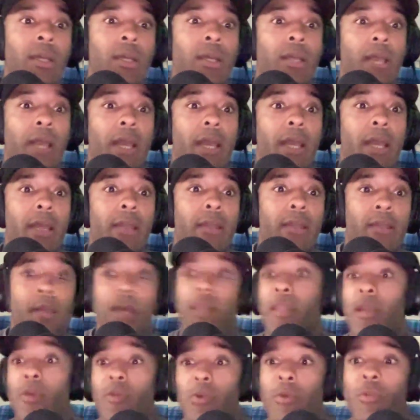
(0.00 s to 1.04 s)
And
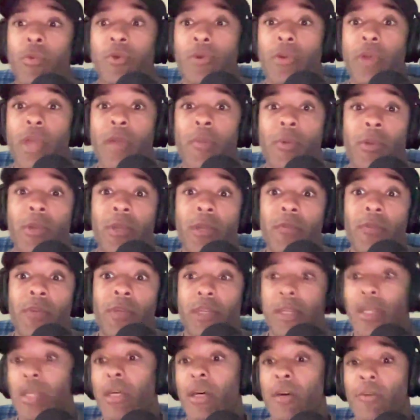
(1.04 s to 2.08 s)
and then we weren't able to
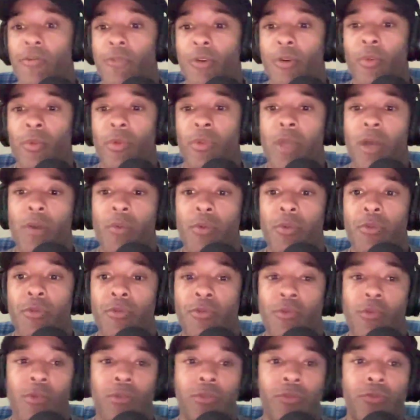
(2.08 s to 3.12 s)
even get a fumble that we
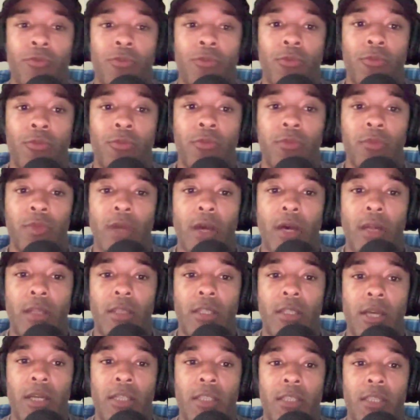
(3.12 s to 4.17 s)
forced from out of
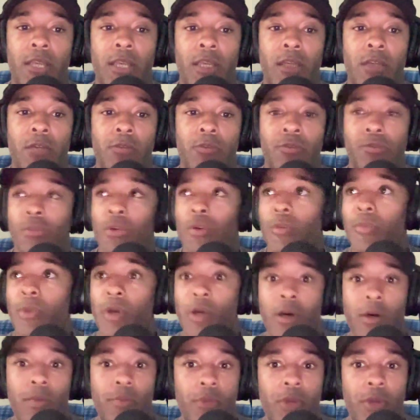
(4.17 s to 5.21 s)
Josh Jacobs from
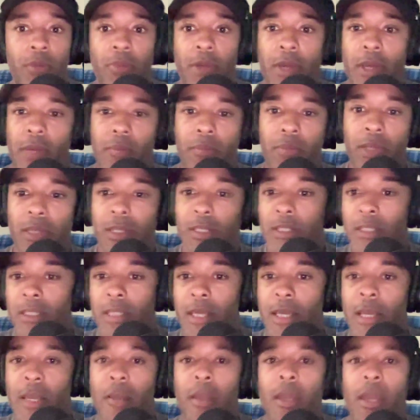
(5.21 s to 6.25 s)
uh, big pay, play
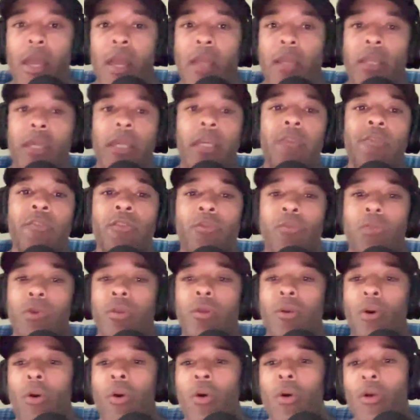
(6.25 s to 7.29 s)
Slay. And even with
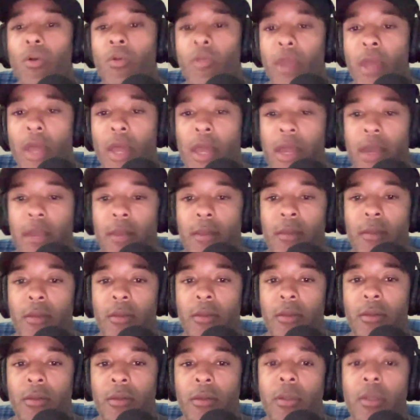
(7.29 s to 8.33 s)
all that,
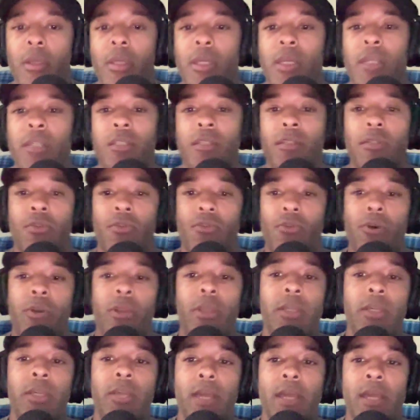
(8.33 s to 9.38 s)
it's the
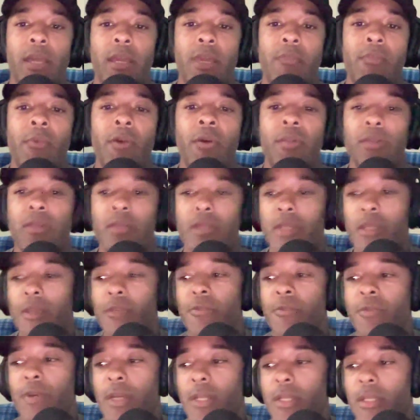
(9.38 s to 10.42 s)
running game, the
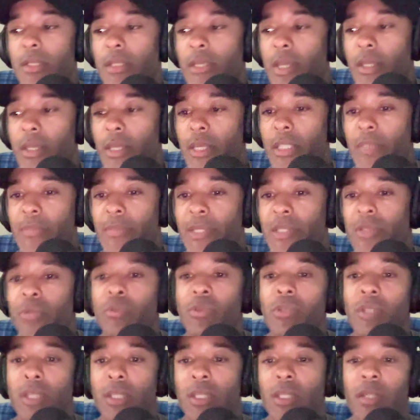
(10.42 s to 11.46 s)
defense, and that special
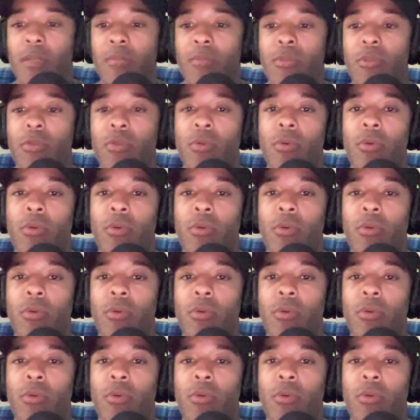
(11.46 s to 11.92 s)
teams